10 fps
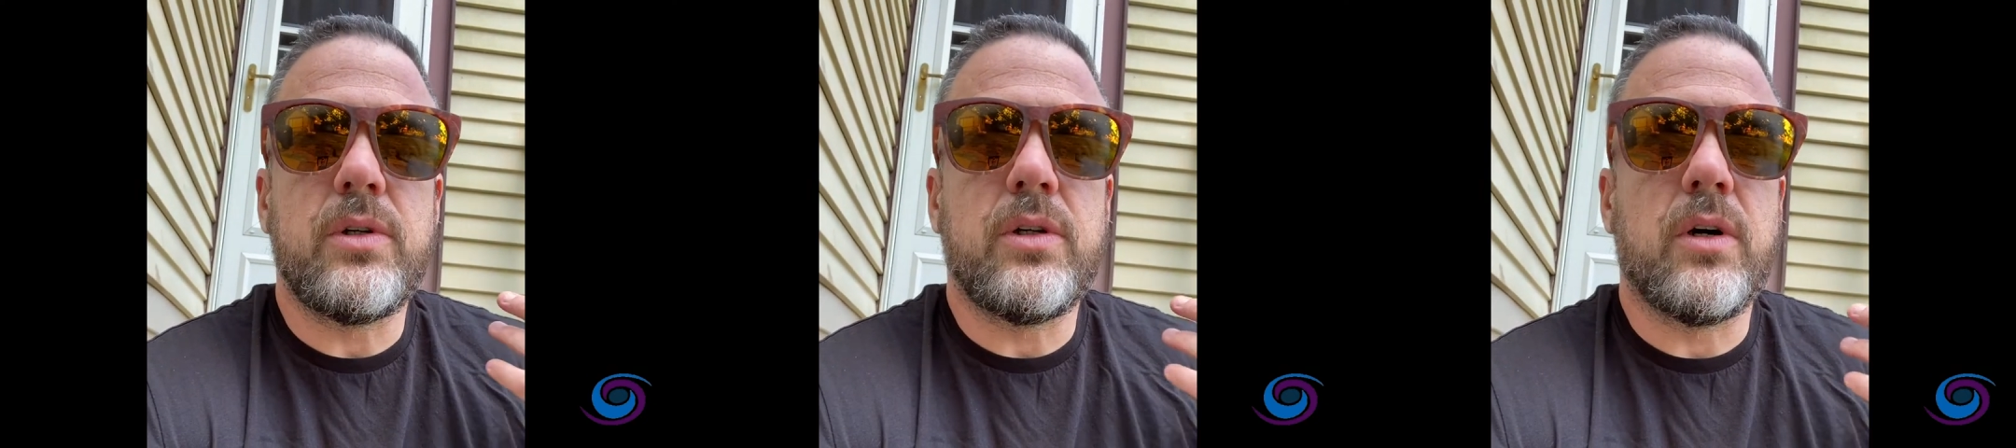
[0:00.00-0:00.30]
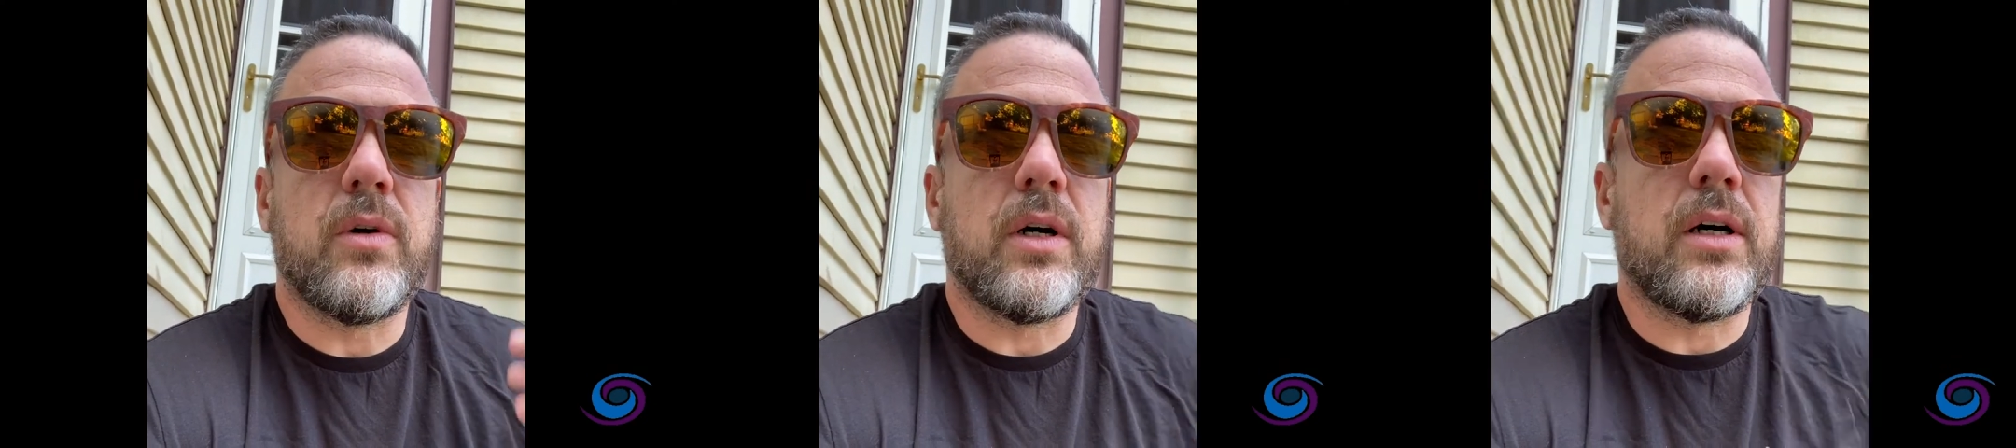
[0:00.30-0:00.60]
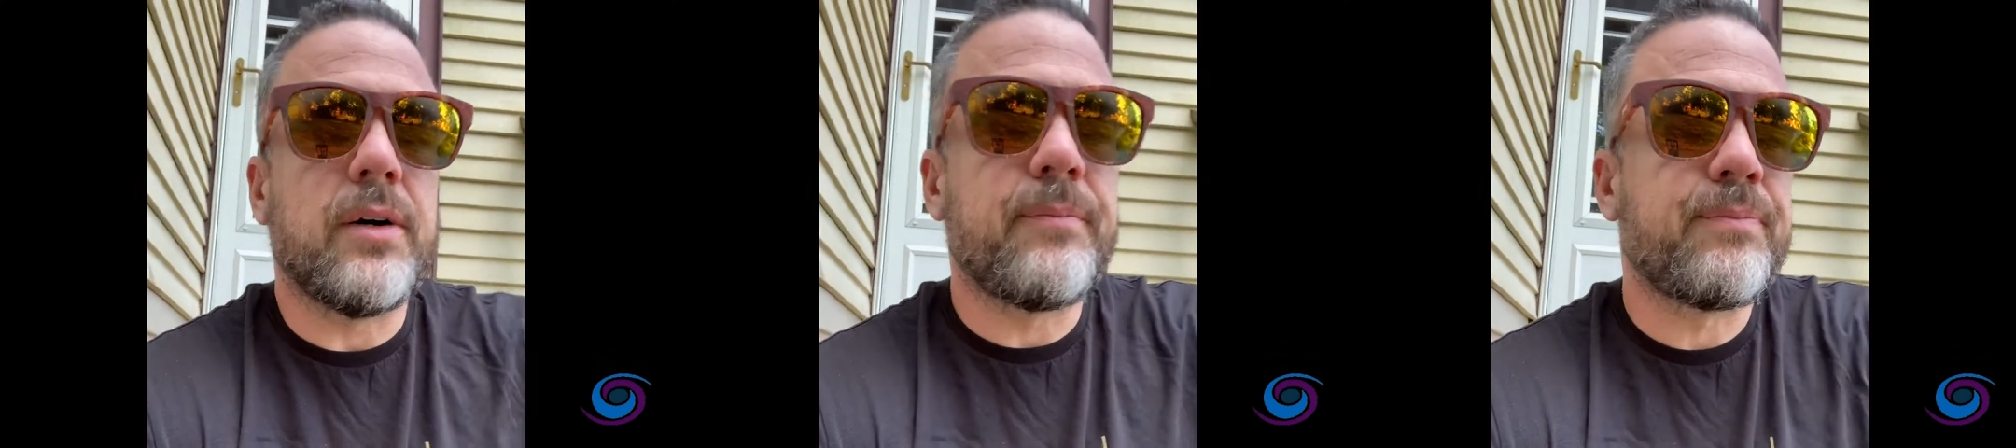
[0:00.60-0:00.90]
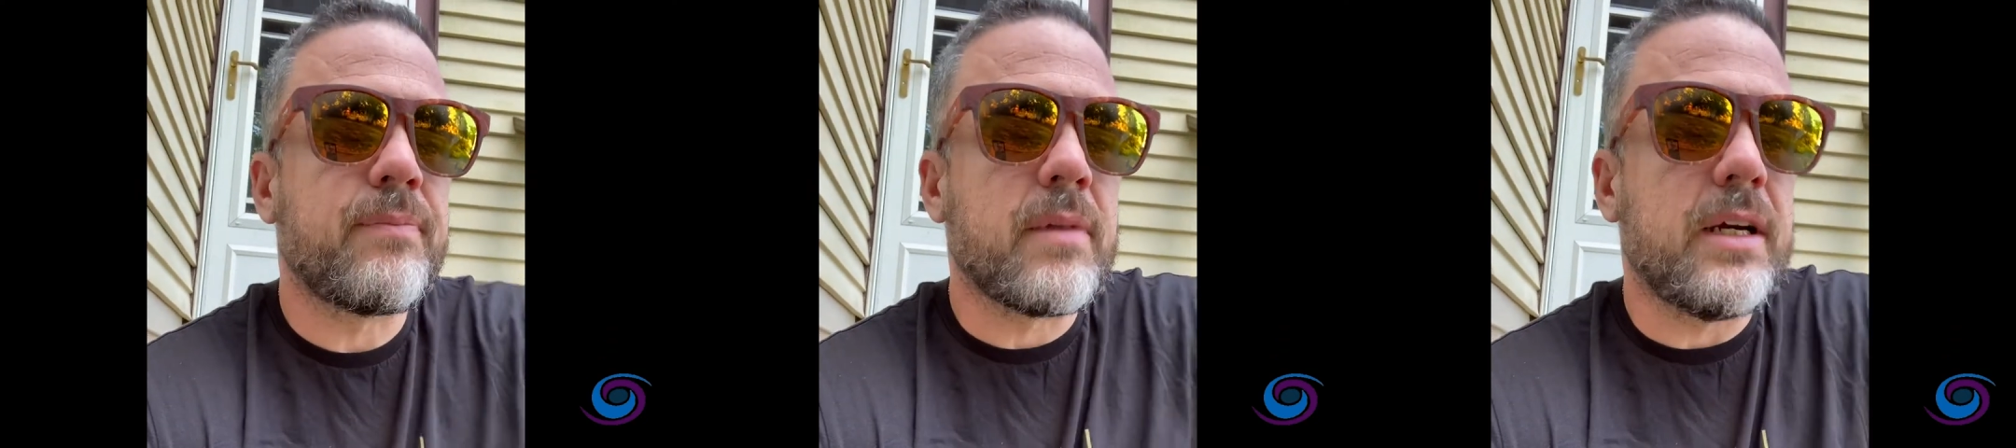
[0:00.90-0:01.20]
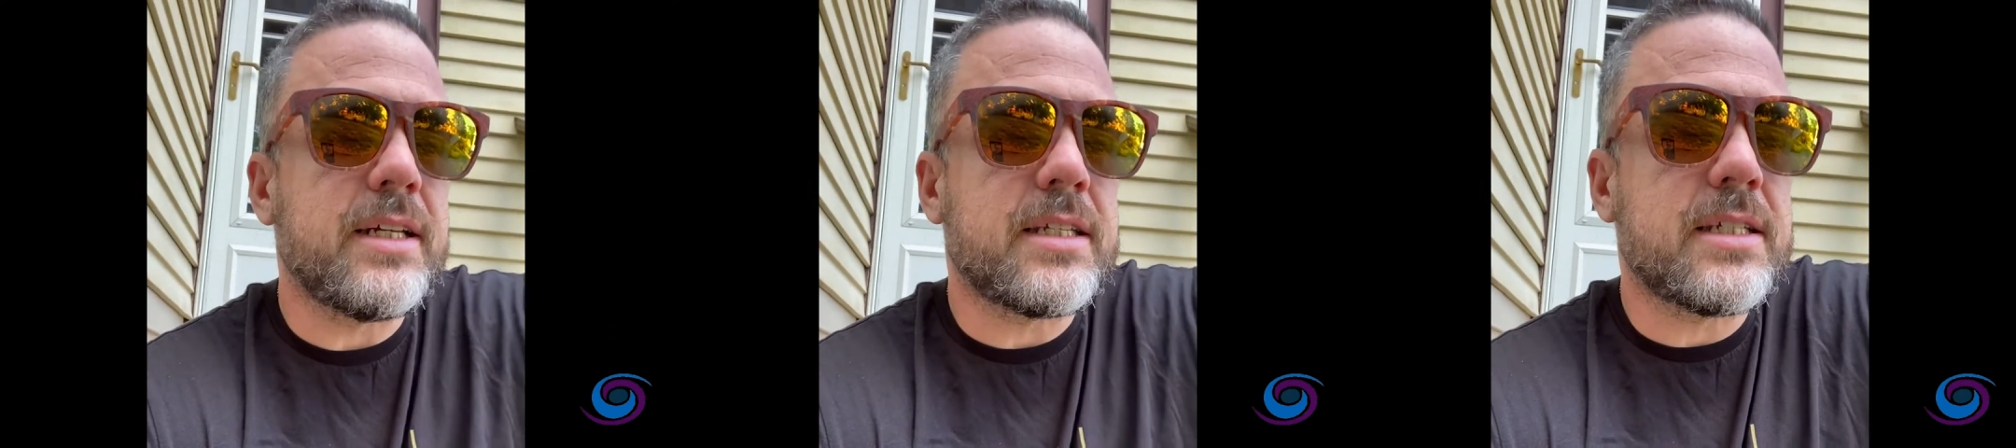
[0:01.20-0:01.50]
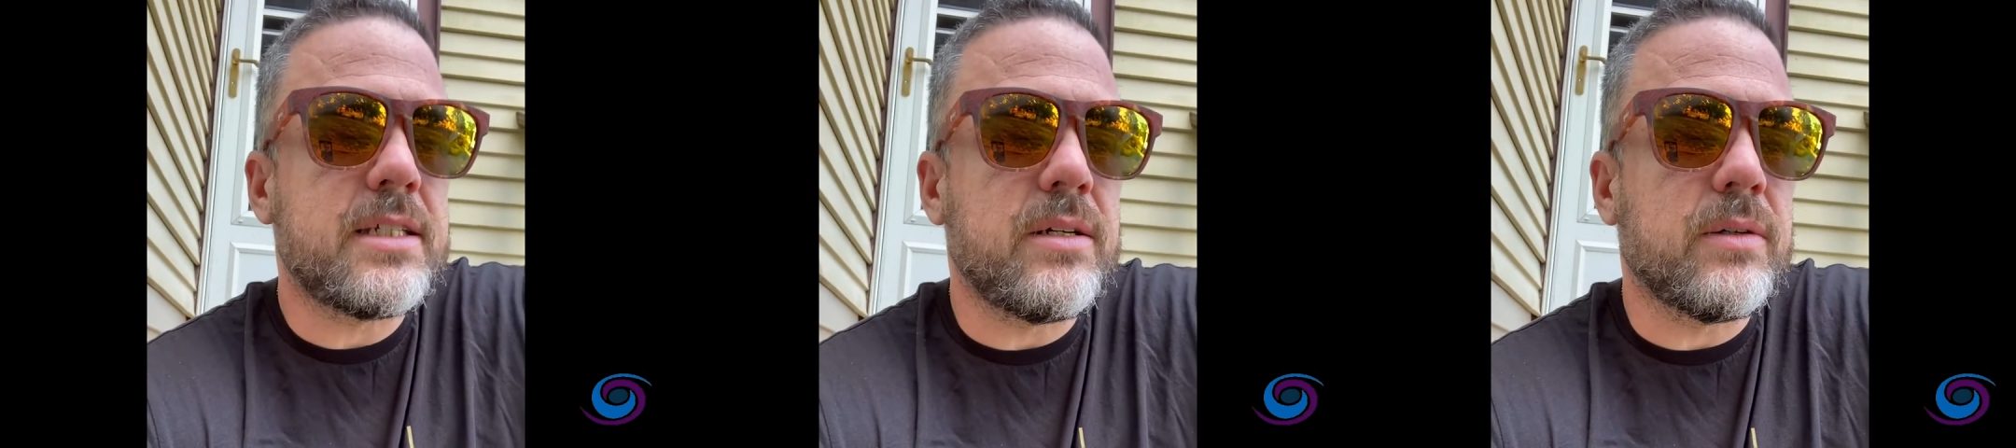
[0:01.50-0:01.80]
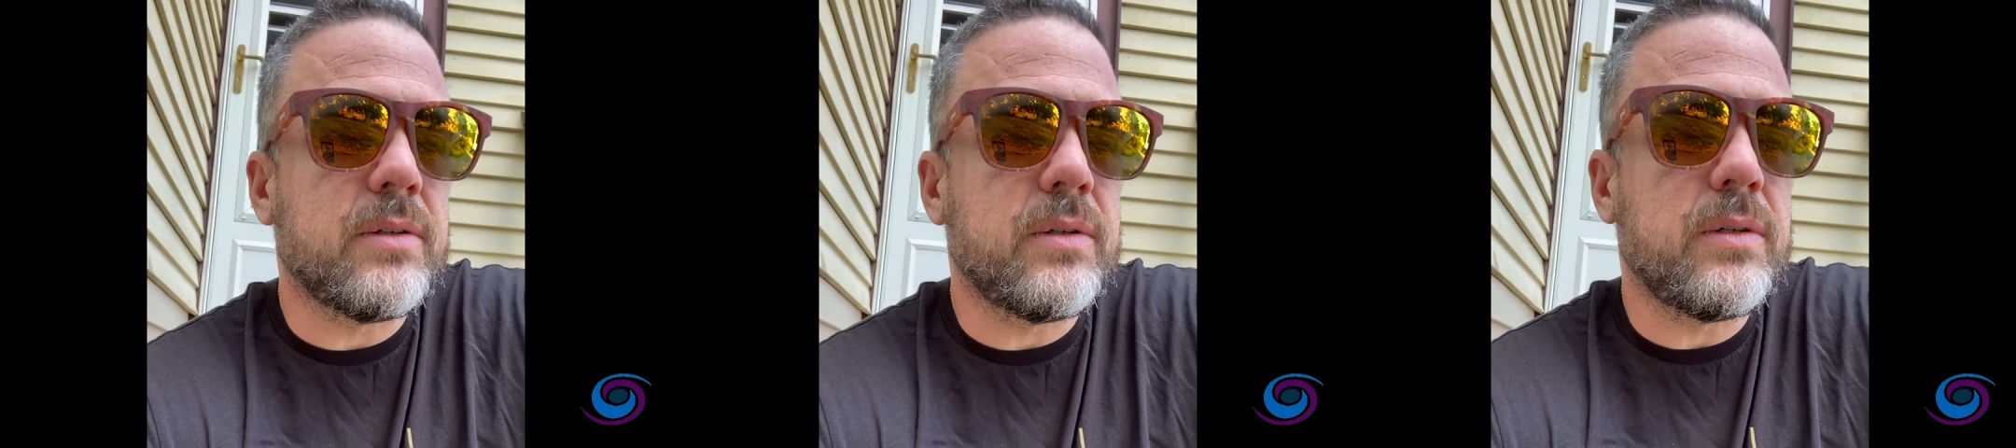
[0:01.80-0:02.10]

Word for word: You know, uh, it's, you know,